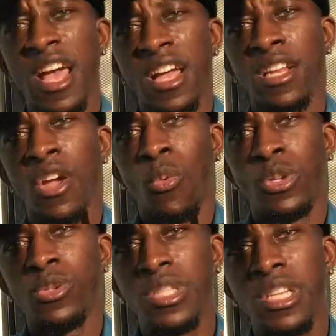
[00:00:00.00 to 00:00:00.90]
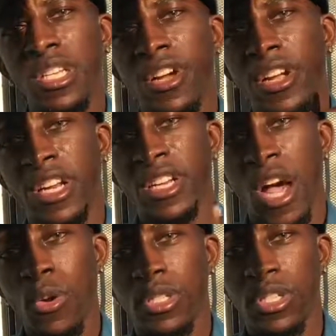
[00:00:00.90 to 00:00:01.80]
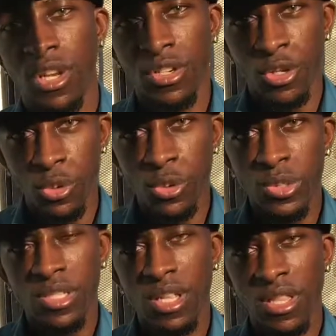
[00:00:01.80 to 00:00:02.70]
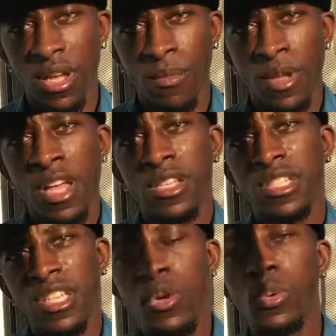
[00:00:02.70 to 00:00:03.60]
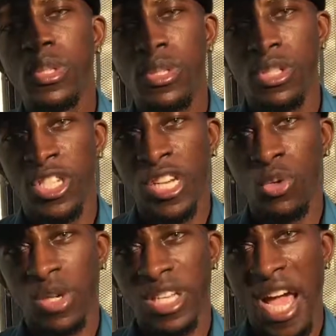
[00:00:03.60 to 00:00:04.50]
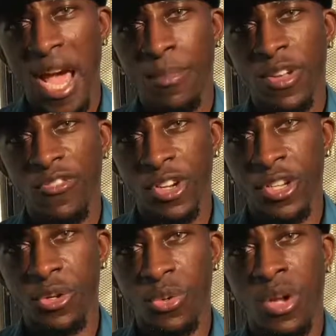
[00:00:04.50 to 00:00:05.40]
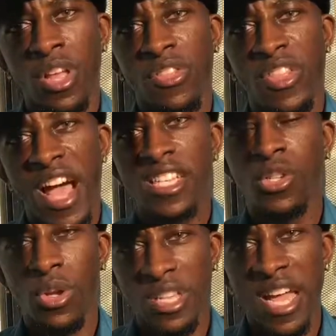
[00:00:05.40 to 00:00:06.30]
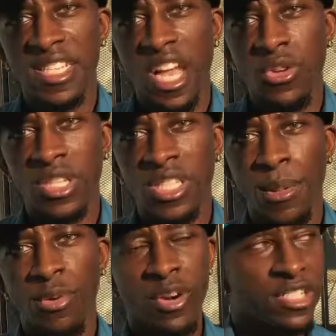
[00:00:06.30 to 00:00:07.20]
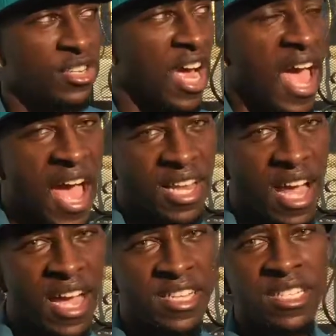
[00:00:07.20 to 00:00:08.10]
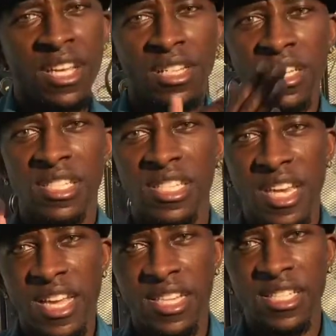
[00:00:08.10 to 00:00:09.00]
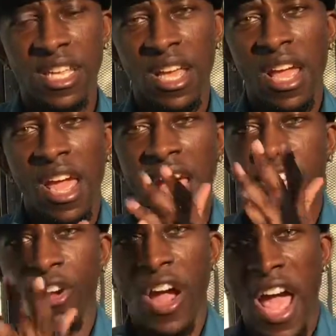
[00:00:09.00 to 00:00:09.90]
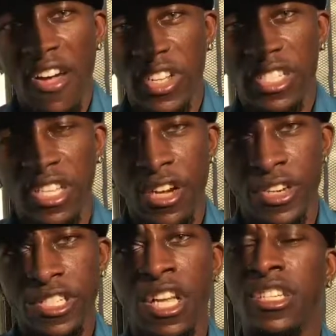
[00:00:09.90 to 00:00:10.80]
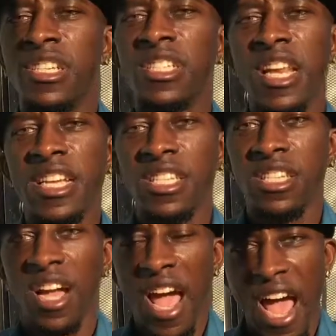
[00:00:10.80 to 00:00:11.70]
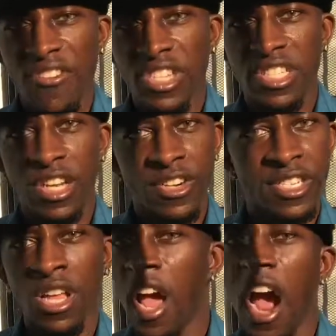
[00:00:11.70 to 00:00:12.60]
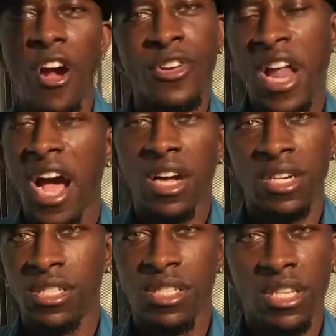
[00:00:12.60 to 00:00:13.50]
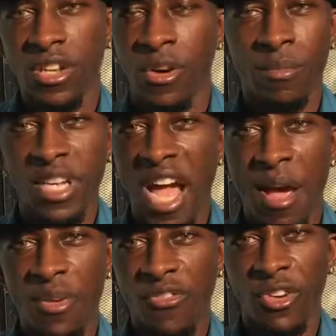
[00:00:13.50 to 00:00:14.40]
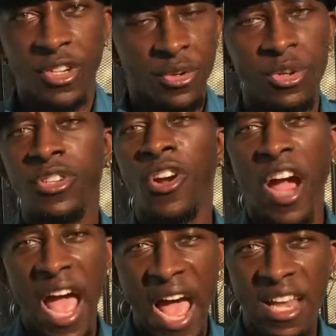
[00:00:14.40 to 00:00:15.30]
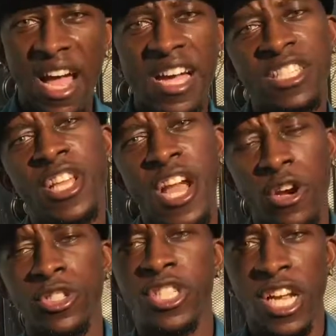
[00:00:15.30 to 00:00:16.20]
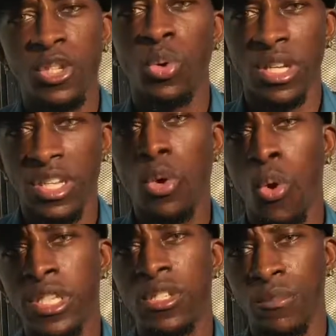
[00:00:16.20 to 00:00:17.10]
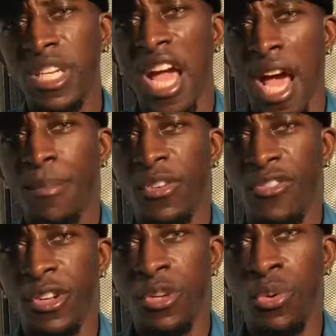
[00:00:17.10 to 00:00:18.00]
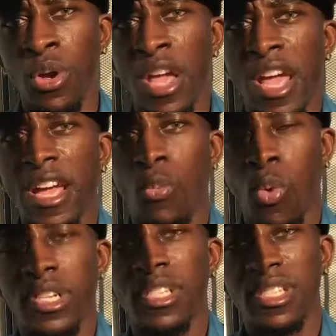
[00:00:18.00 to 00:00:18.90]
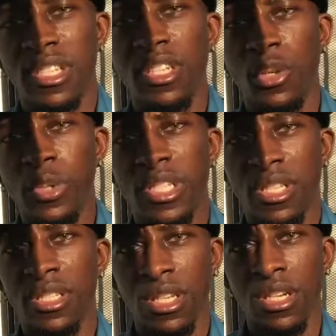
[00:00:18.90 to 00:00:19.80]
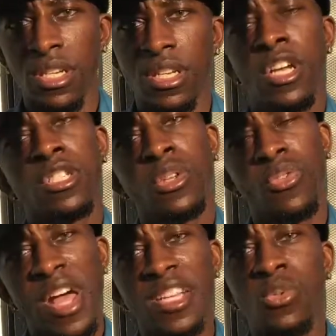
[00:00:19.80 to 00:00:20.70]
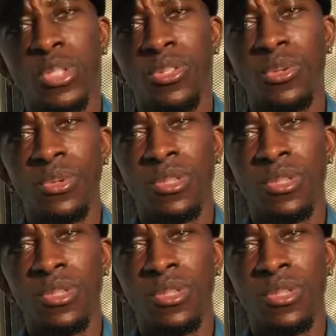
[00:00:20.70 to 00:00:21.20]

that when you sit there and announce news to them, see who's genuinely happy for you. That's how you can separate your allies, your snakes, and your adversaries. Your snakes and your adversaries are not going to sit there and be happy for you. Your allies, they are genuinely going to be happy for you and want to see you succeed. So that's what